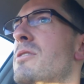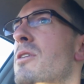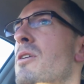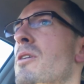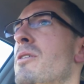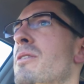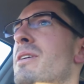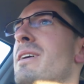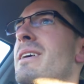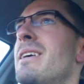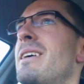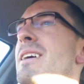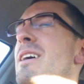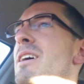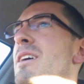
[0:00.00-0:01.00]
So
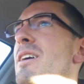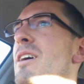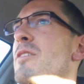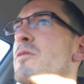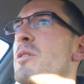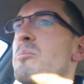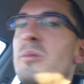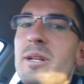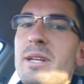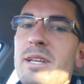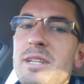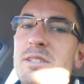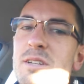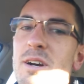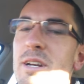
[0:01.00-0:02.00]
I've got
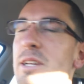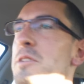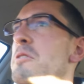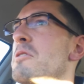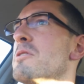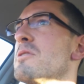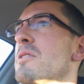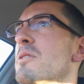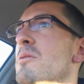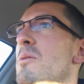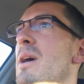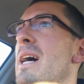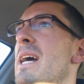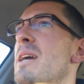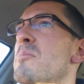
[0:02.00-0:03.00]
plenty of exciting news on the
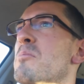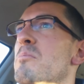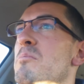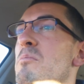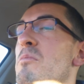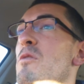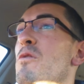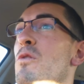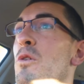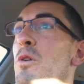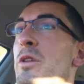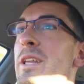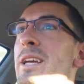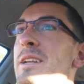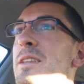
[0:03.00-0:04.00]
way
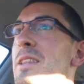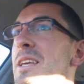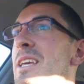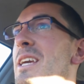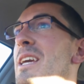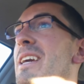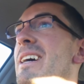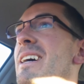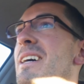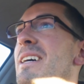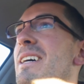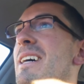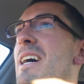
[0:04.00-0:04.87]
before the end of the year,